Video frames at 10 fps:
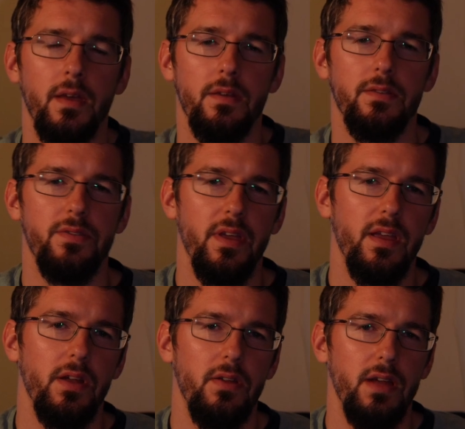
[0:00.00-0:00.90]
So
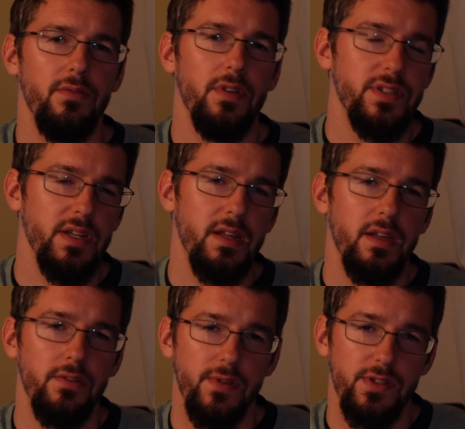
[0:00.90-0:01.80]
taking our leverage and
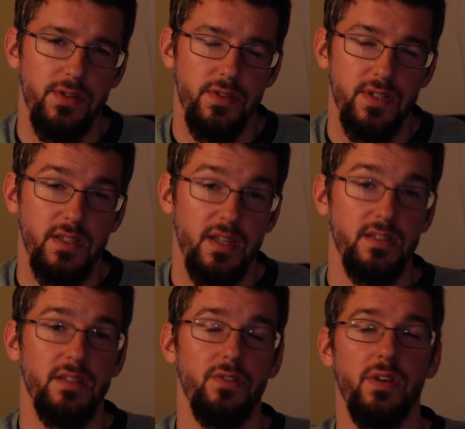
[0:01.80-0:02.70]
linkage ratios into
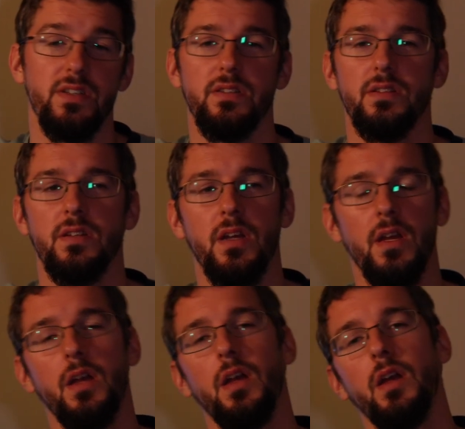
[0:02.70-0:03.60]
consideration,
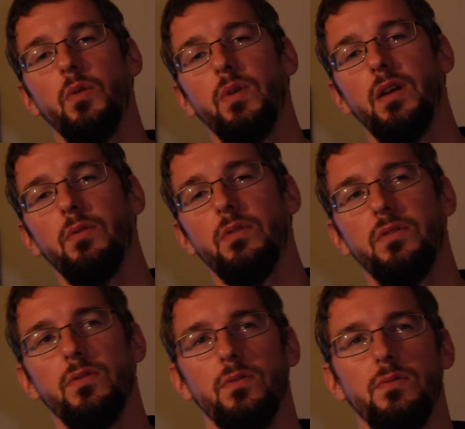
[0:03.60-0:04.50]
we now want
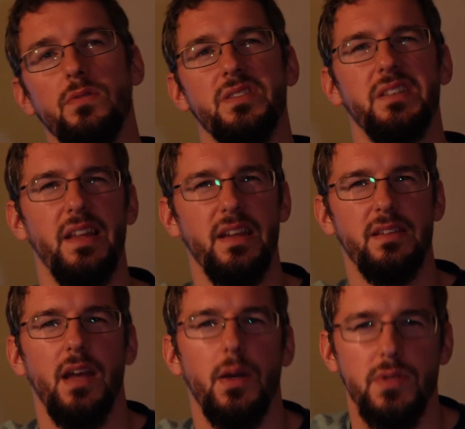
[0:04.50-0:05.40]
to
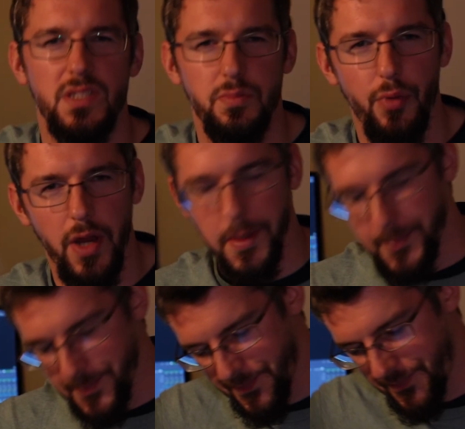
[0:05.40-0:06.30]
select our spring.
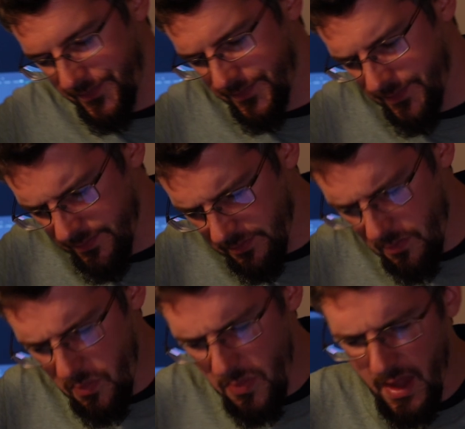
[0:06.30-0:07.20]

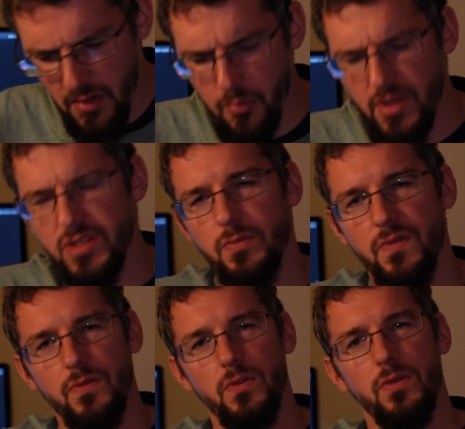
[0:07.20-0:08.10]
As we mentioned
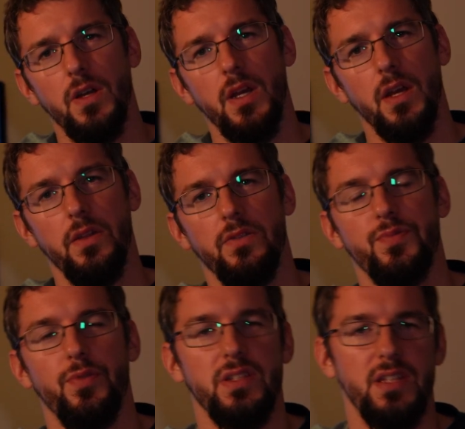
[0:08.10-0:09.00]
before, the
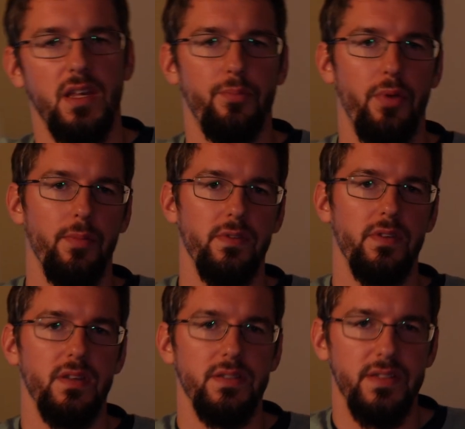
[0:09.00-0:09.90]
spring's key
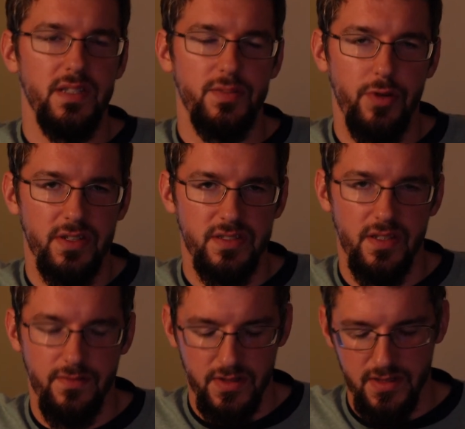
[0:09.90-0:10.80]
parameter is the spring
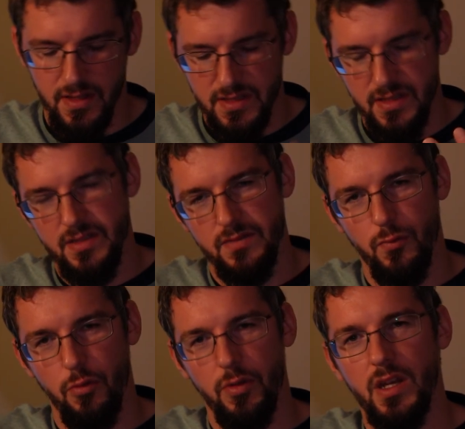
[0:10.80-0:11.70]
stiffness. So this is
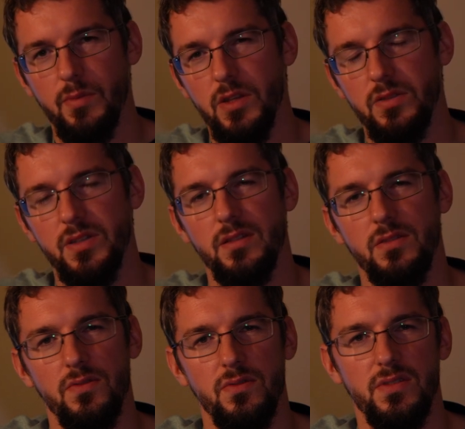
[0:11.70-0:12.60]
what we're going to be using
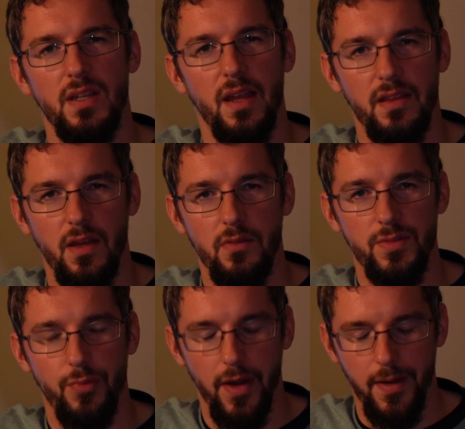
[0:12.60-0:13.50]
to select our
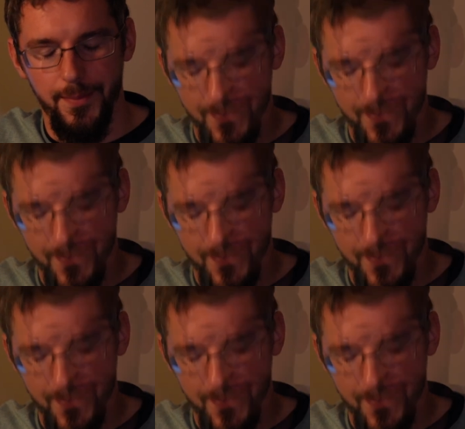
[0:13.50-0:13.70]
spring.